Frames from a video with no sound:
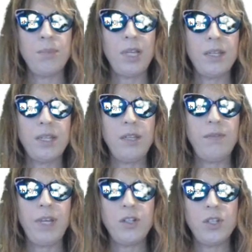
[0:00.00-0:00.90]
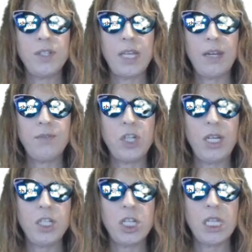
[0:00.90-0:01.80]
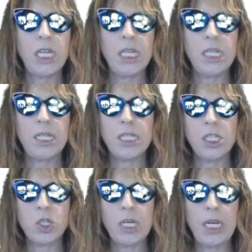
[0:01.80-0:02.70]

Implant innovations that have changed the industry.